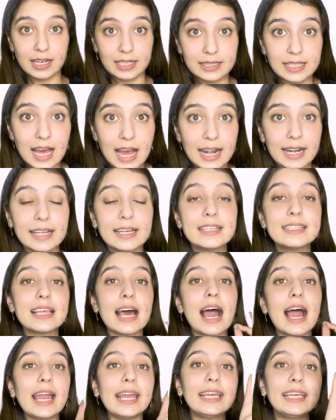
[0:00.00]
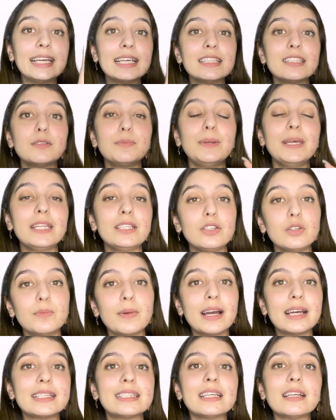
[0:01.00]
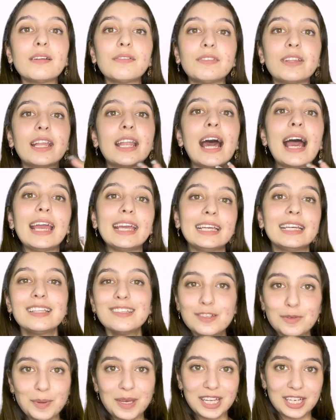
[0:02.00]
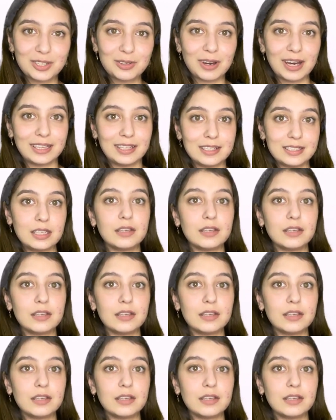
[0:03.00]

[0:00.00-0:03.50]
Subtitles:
That is, I can speak to myself, then I can speak to others.